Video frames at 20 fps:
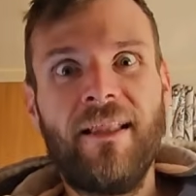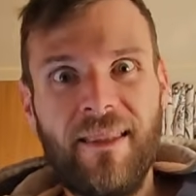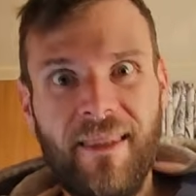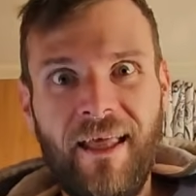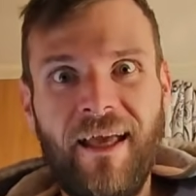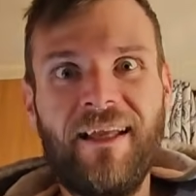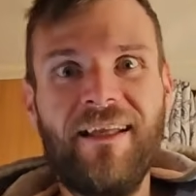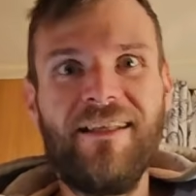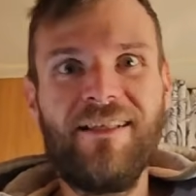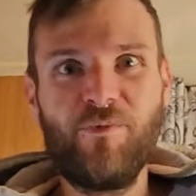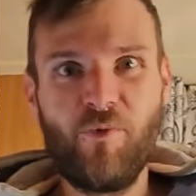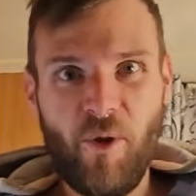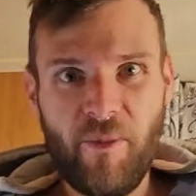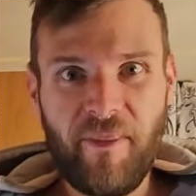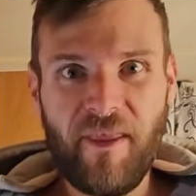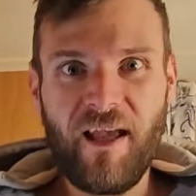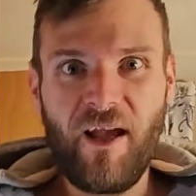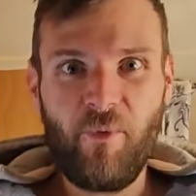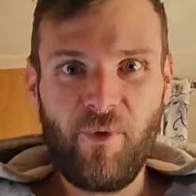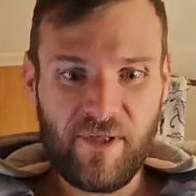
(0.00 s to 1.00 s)
That is one
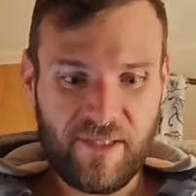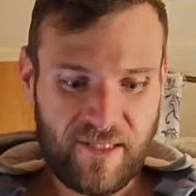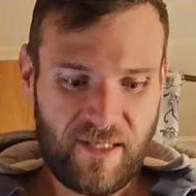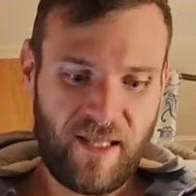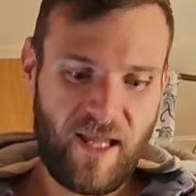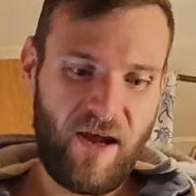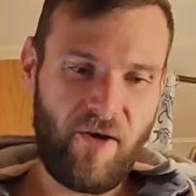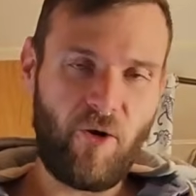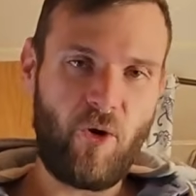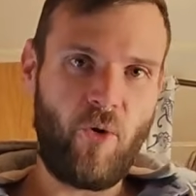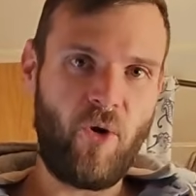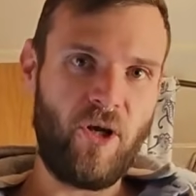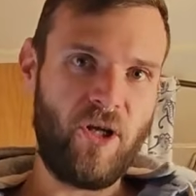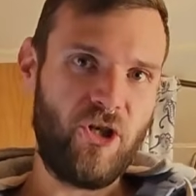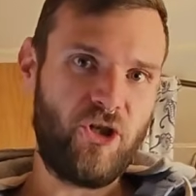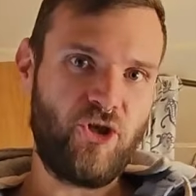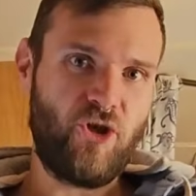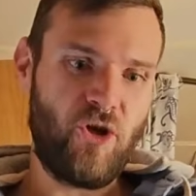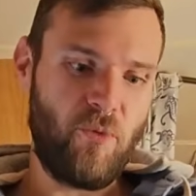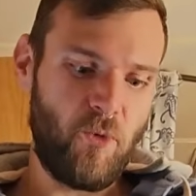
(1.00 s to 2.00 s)
thing I will say, they are quite a
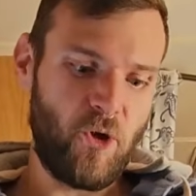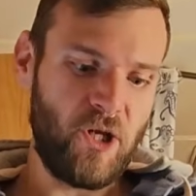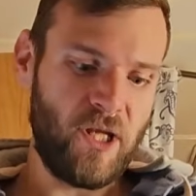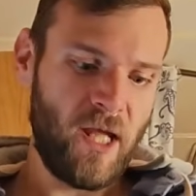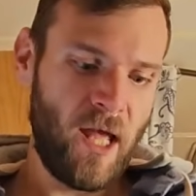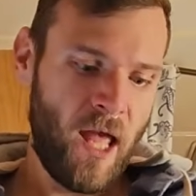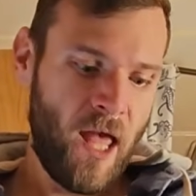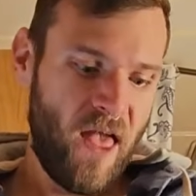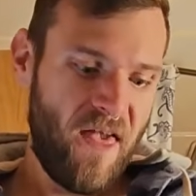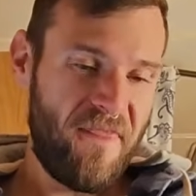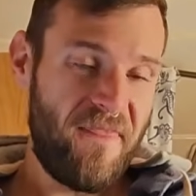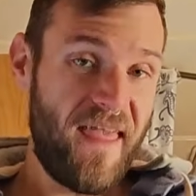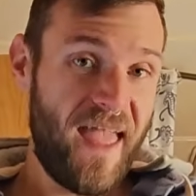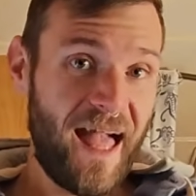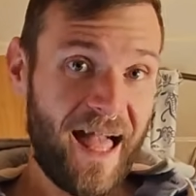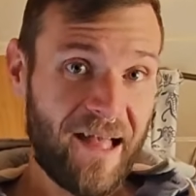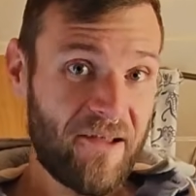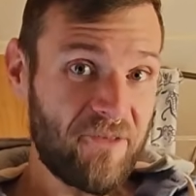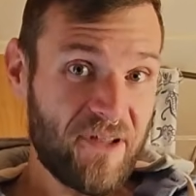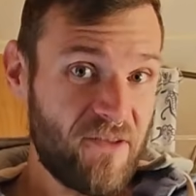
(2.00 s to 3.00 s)
chunk of money. They
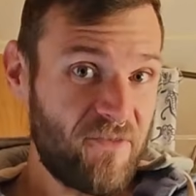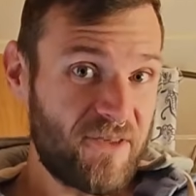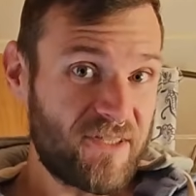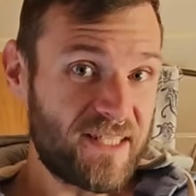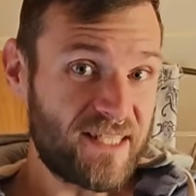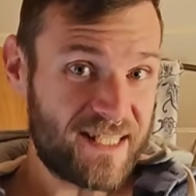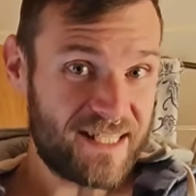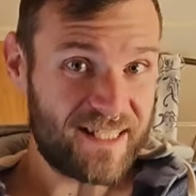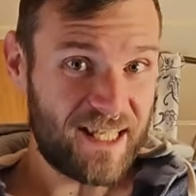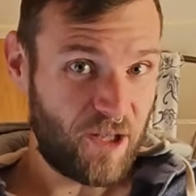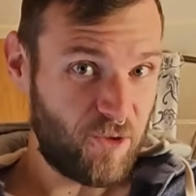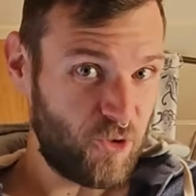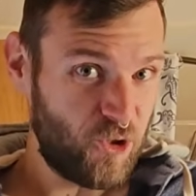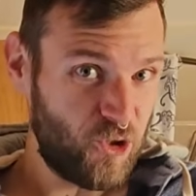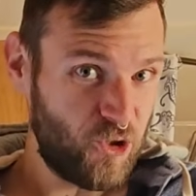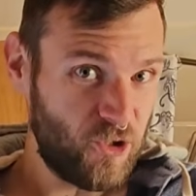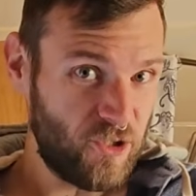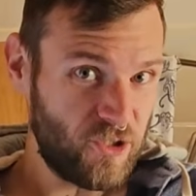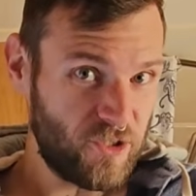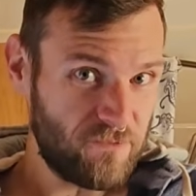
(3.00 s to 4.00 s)
have given us a discount
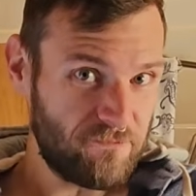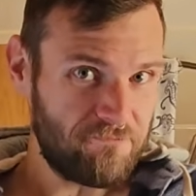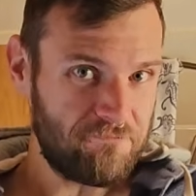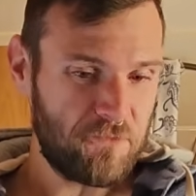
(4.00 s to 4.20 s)
code.